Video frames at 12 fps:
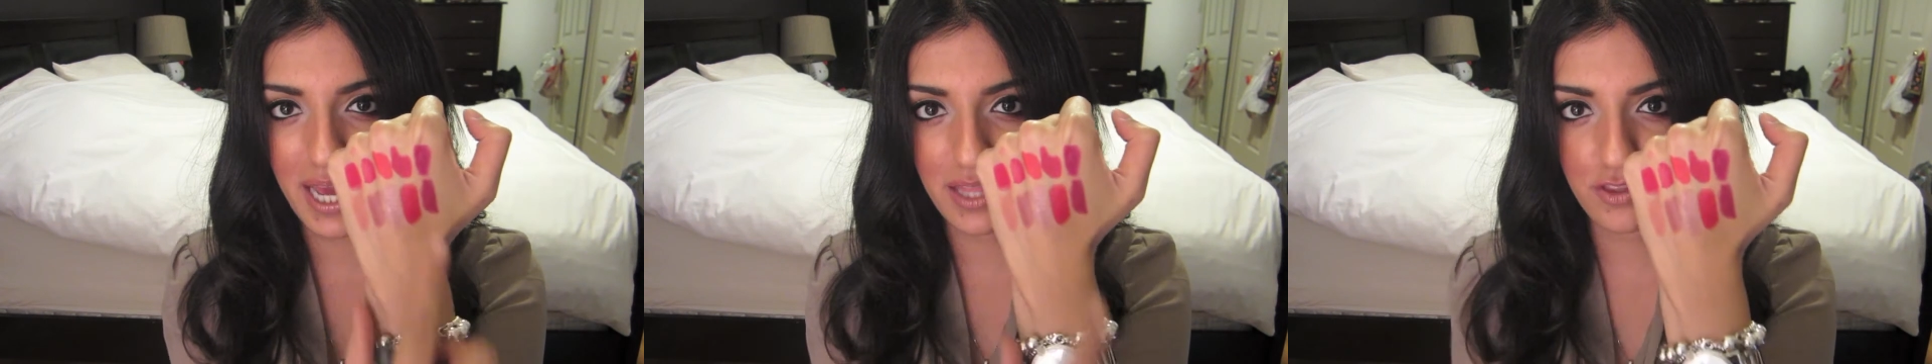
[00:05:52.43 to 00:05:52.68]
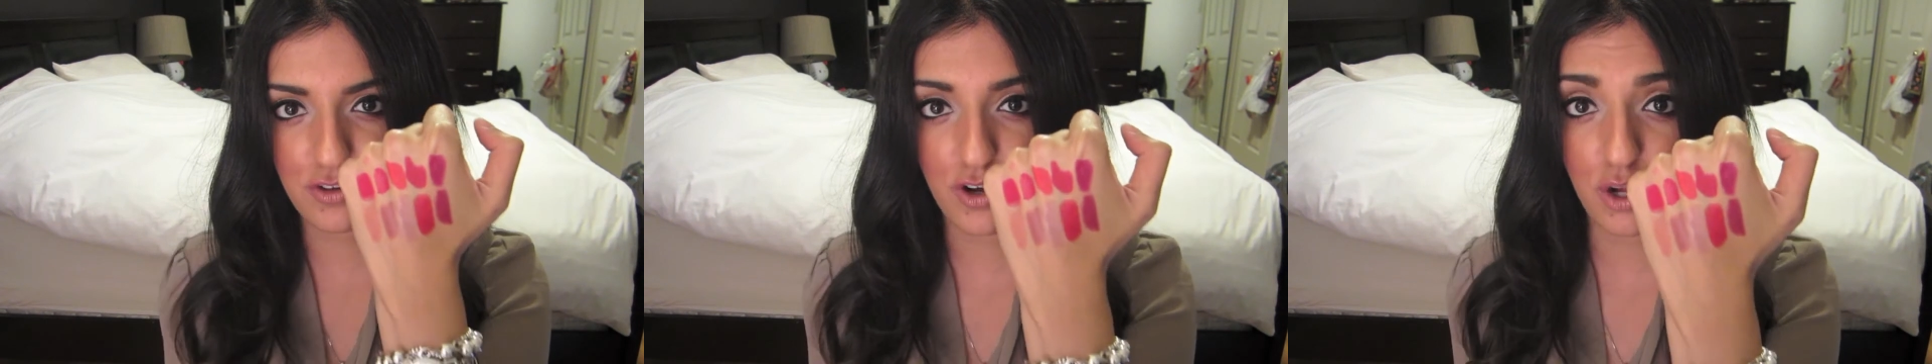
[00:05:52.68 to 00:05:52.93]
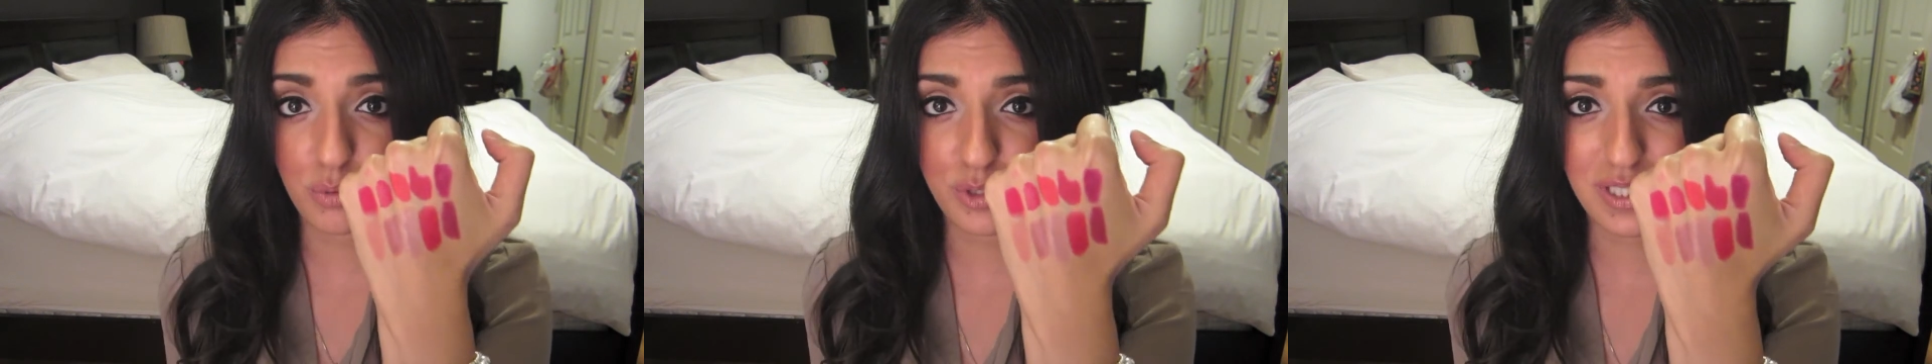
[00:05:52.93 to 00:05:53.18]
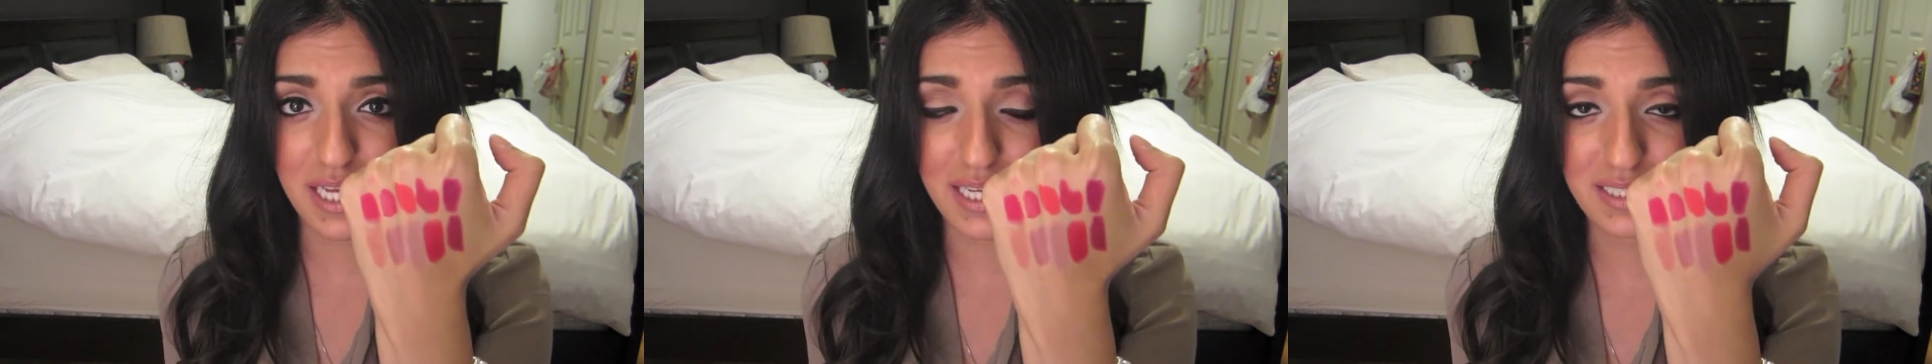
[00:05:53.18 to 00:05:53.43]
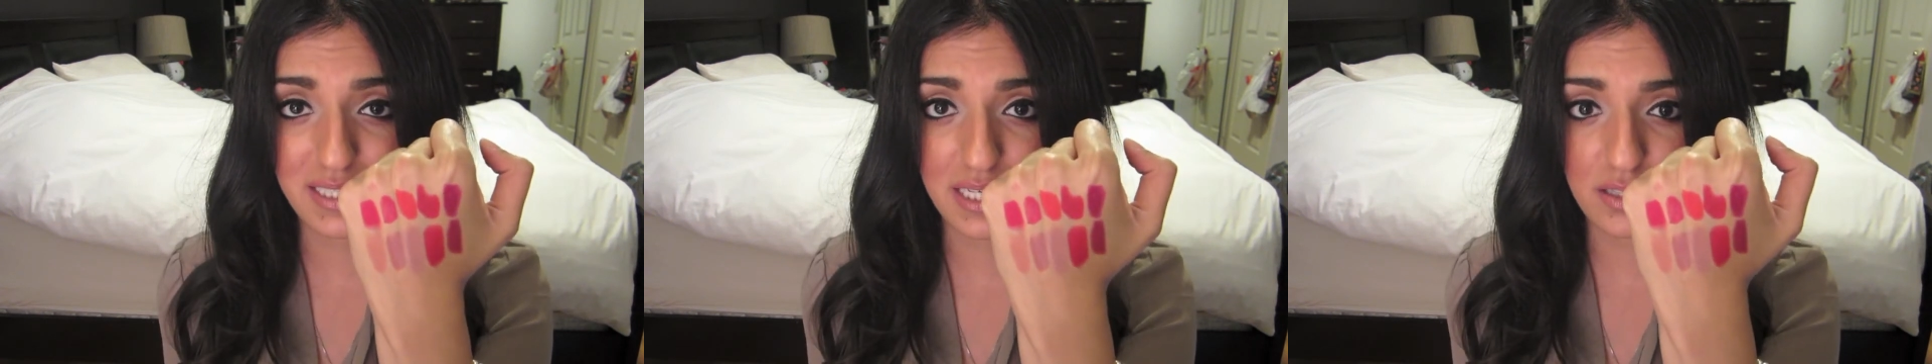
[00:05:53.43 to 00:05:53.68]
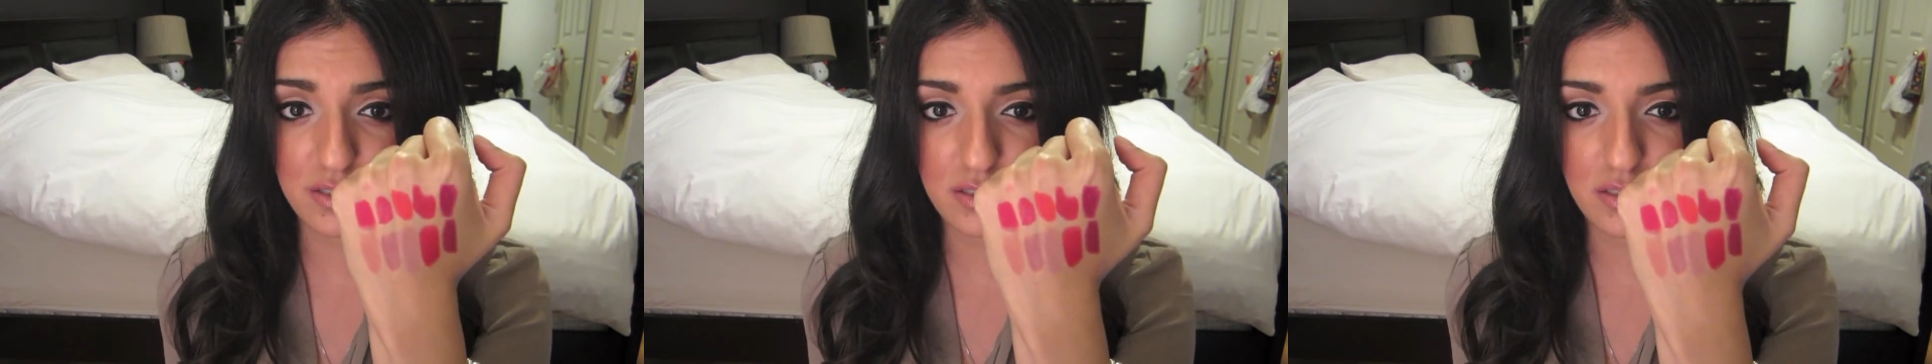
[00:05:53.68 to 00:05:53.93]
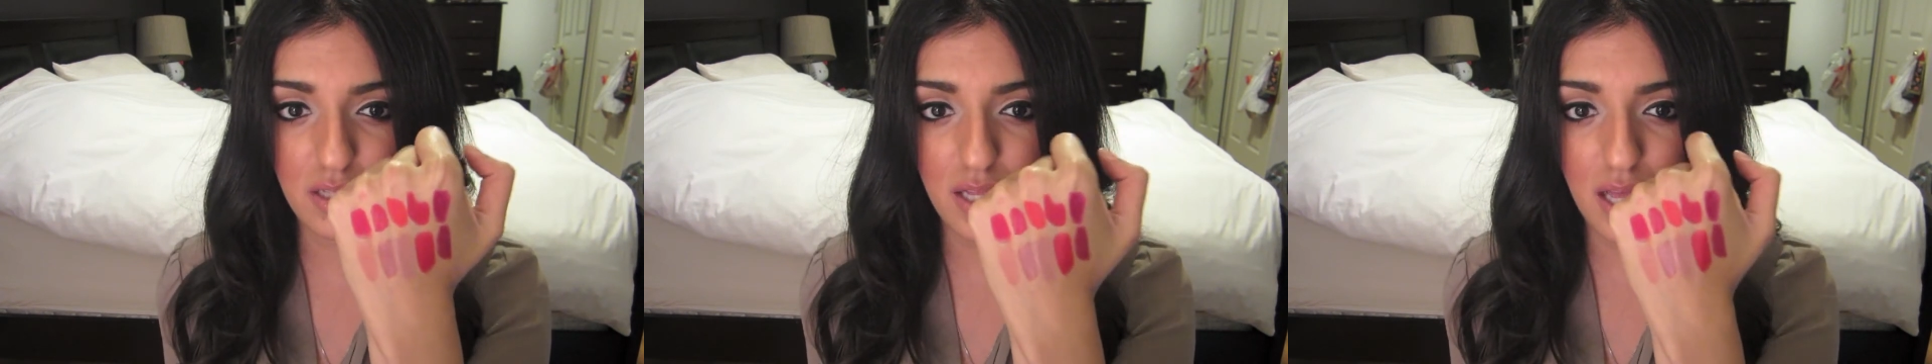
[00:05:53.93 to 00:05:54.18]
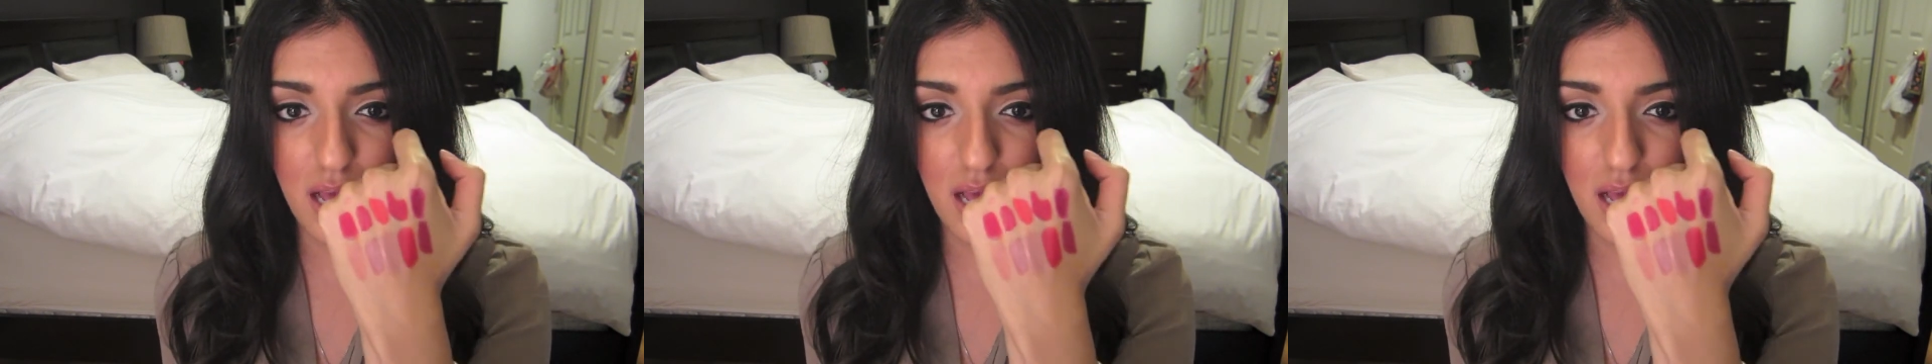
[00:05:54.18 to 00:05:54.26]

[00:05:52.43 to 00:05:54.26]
and they're almost identical.